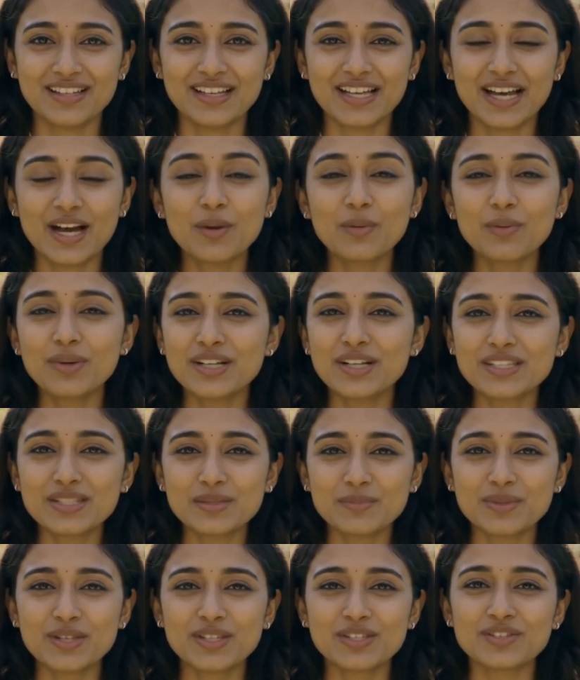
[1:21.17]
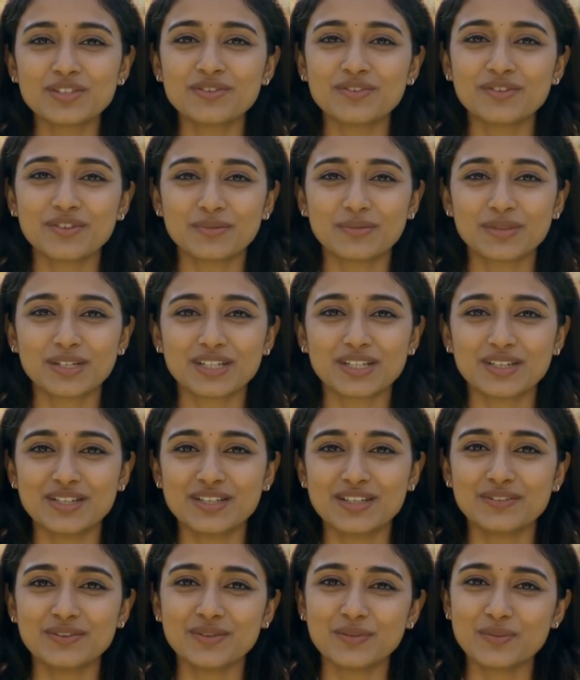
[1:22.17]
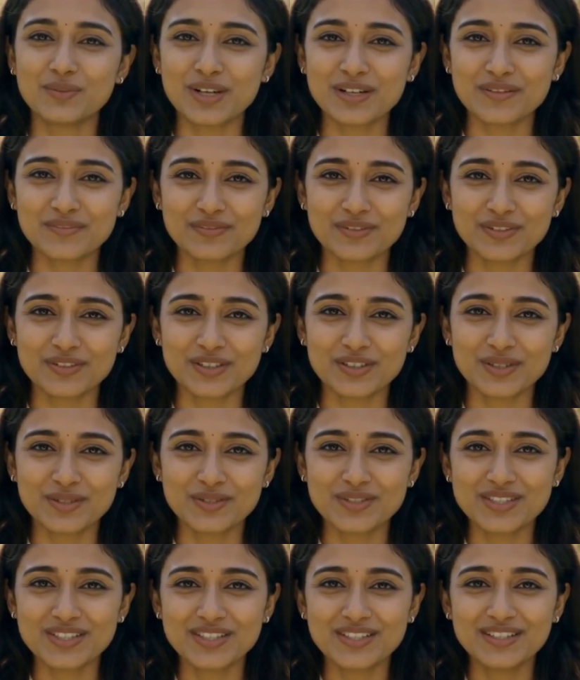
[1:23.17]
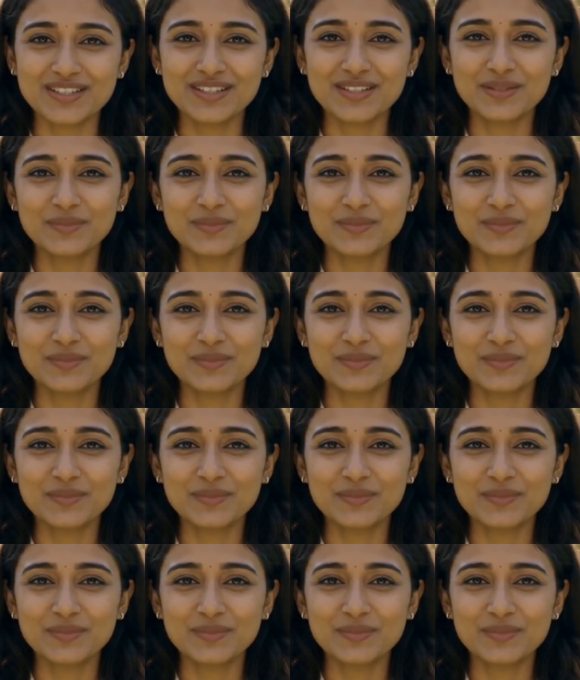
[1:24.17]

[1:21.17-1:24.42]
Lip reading: Now press the plunger firmly to deliver one full dose.